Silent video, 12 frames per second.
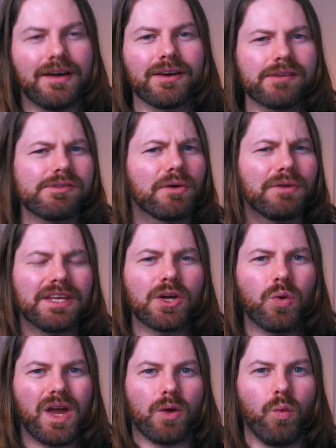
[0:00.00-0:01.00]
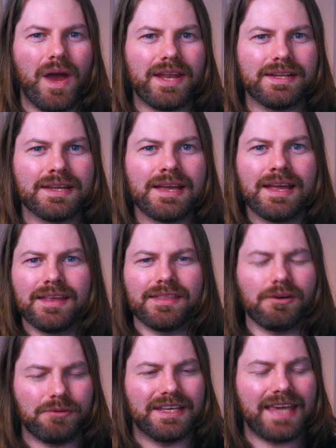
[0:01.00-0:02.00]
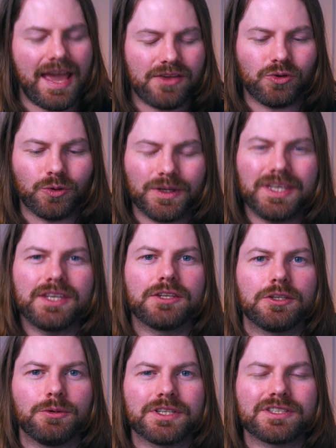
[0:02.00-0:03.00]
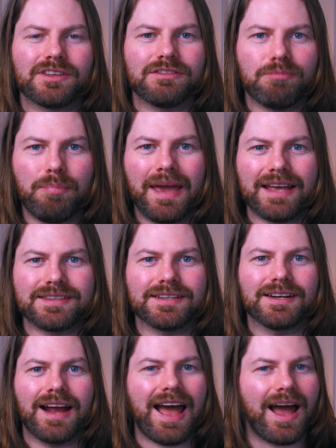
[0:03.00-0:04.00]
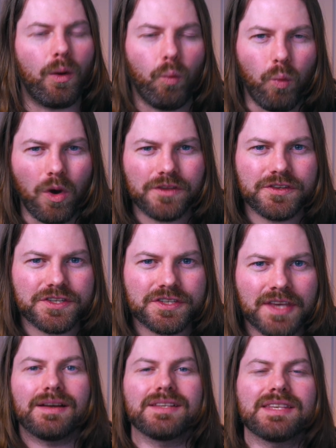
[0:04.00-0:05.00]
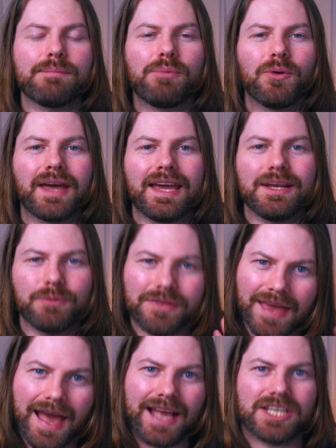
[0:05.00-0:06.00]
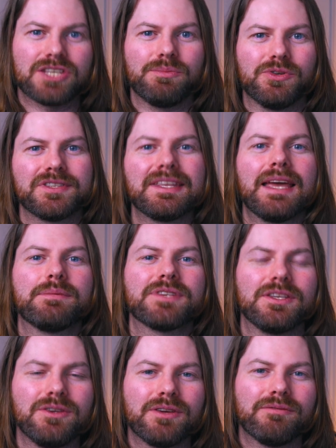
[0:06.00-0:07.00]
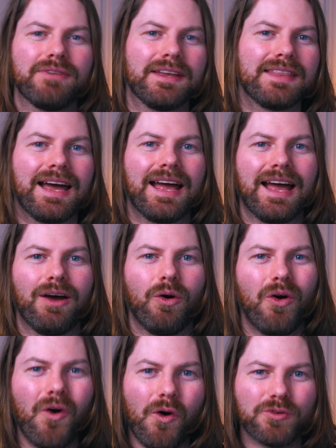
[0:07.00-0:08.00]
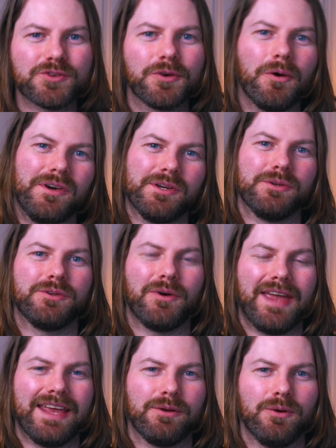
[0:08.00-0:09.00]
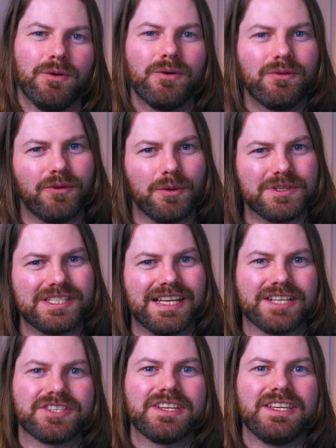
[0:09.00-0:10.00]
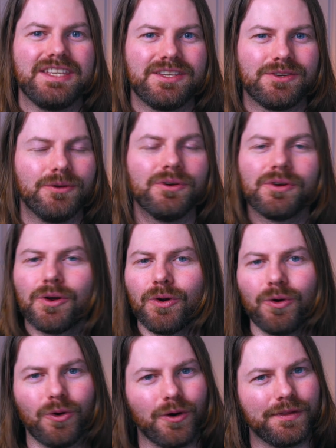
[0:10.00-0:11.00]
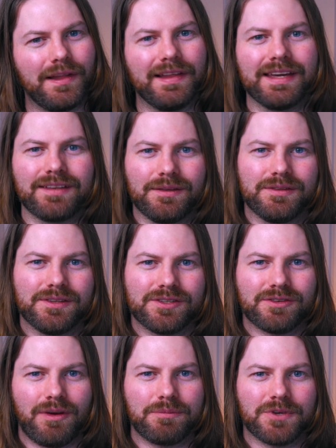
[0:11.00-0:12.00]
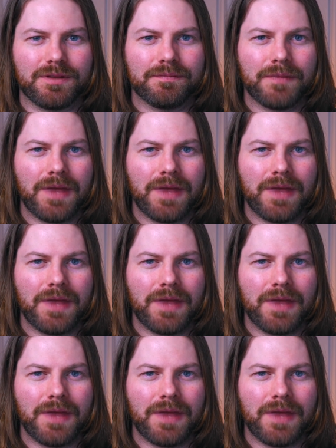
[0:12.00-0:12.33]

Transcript: That'll give you a really quick win. That'll really get you EQing stuff better at once. A simple guide with actionable steps, and you can find that at offshoreaudio.no/EQ or on the link down in the description.